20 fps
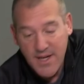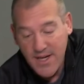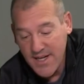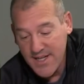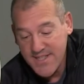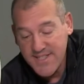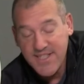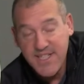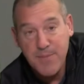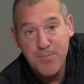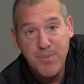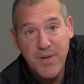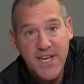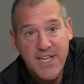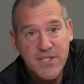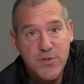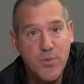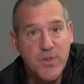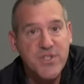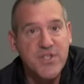seat
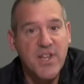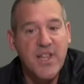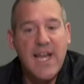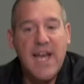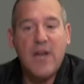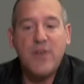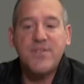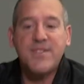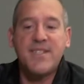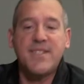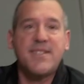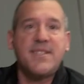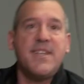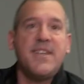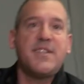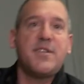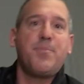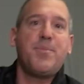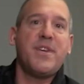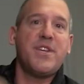base, which allows the
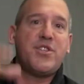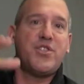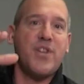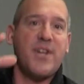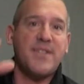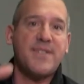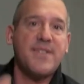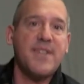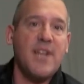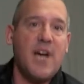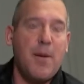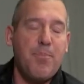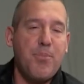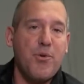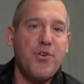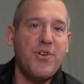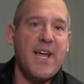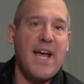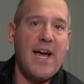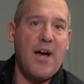seat to be adjusted up
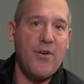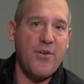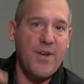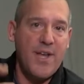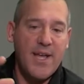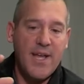or down,